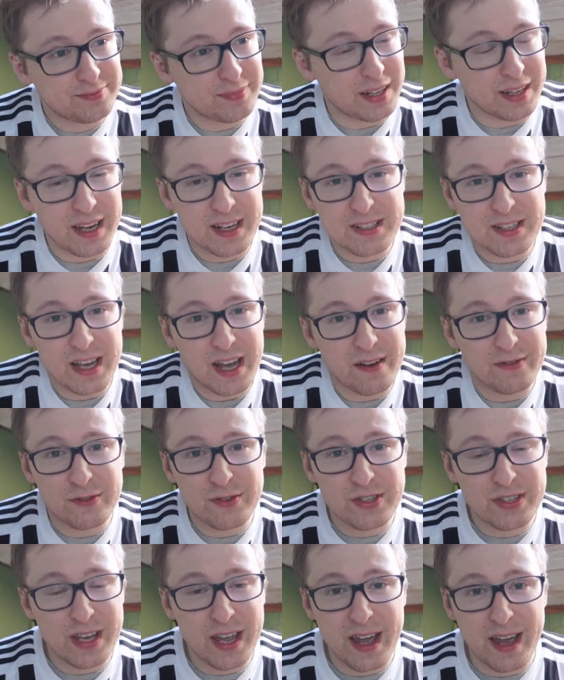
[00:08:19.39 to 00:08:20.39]
I guess I have
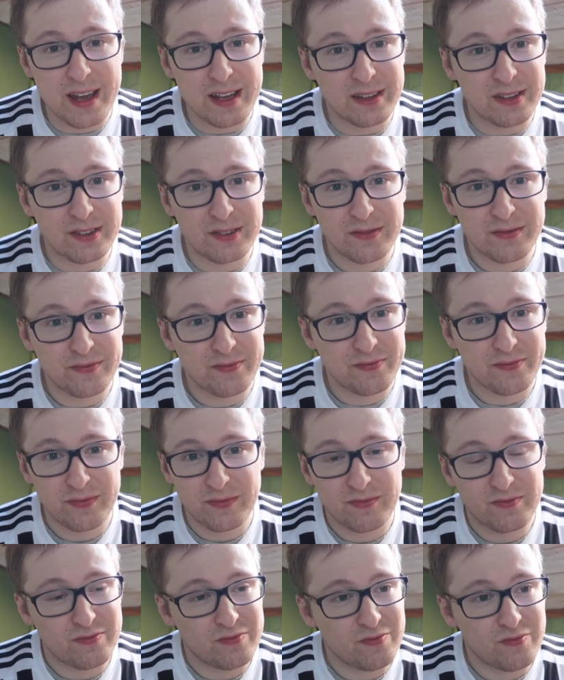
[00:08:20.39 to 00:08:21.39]
to say it,
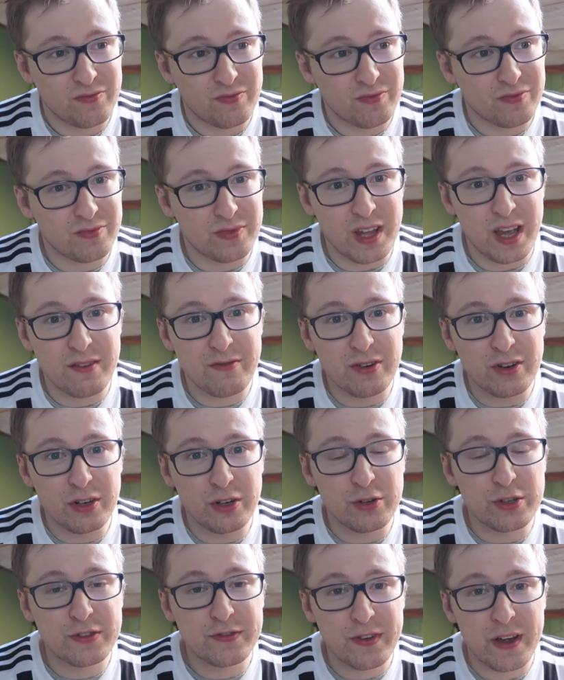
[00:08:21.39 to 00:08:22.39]
never
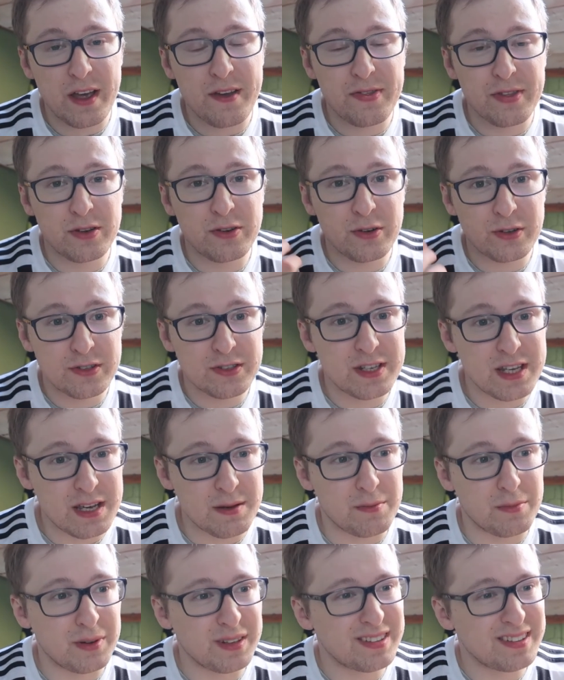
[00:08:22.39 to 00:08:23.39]
lose faith in your
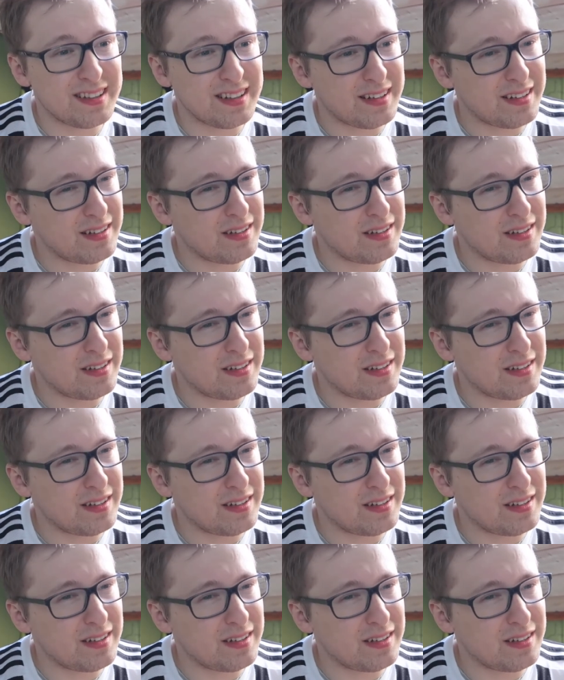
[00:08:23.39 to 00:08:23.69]
team, but